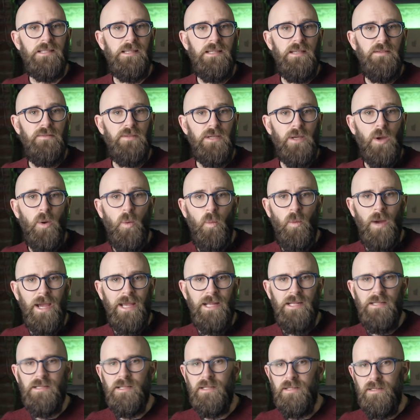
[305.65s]
leaving
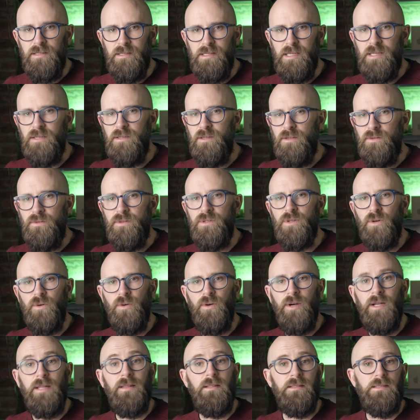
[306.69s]
Wade to continue
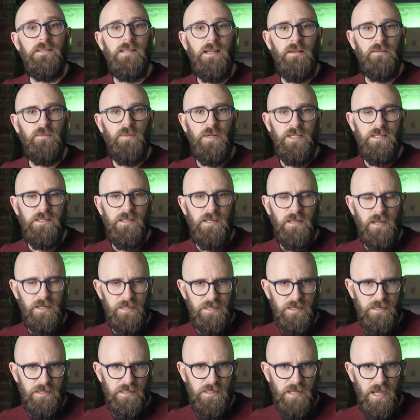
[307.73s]
touring the southwest
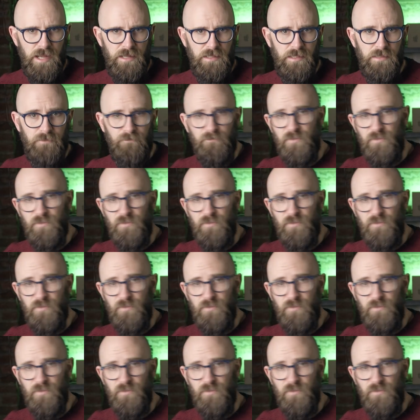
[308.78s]
United States.